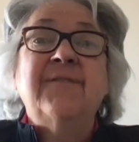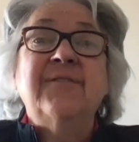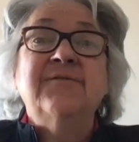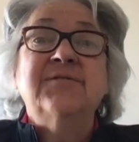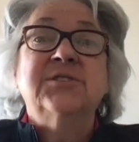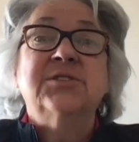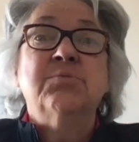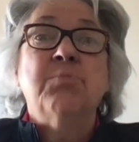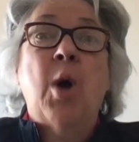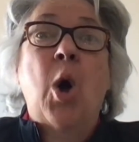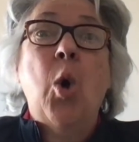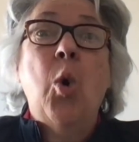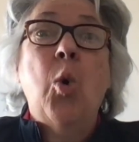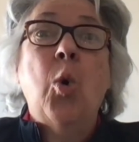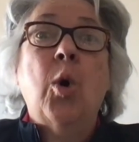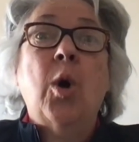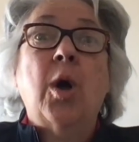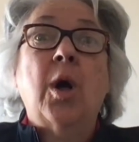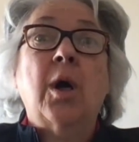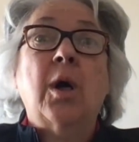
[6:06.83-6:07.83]
of
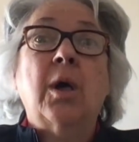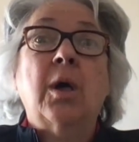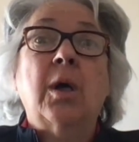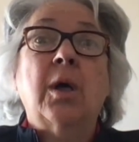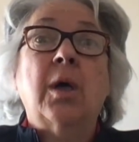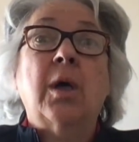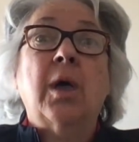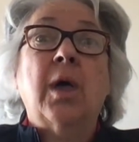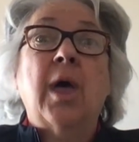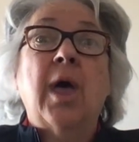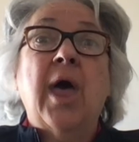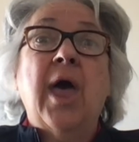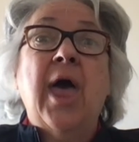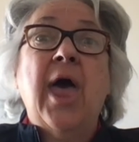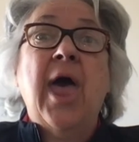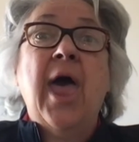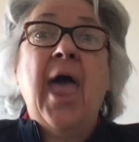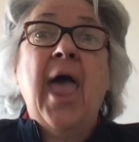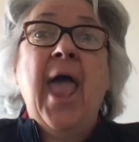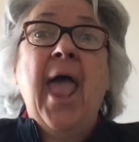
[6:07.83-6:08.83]
smoke.
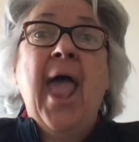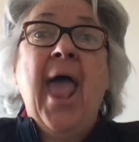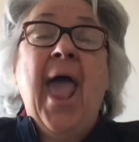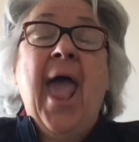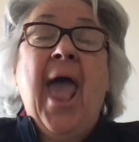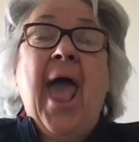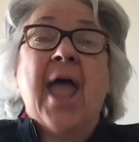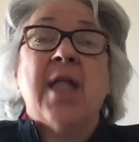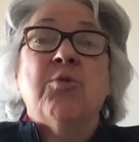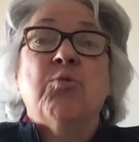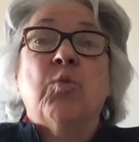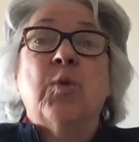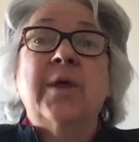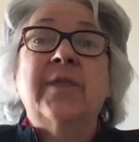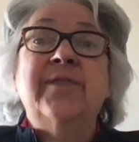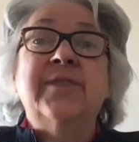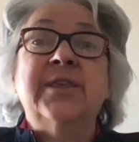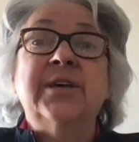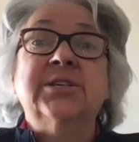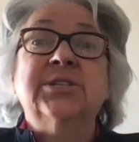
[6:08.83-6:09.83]
And
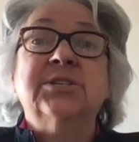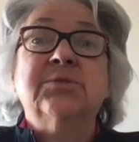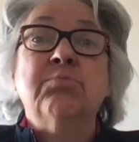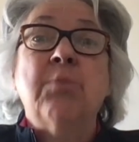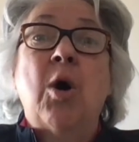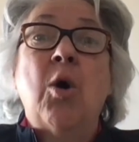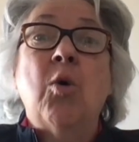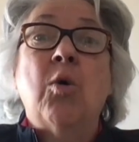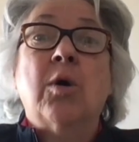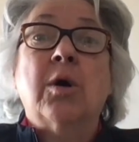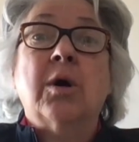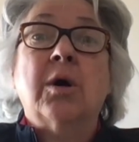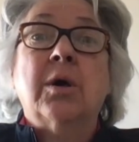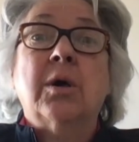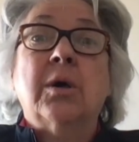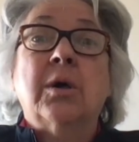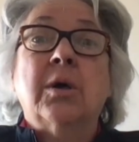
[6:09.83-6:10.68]
with the smoke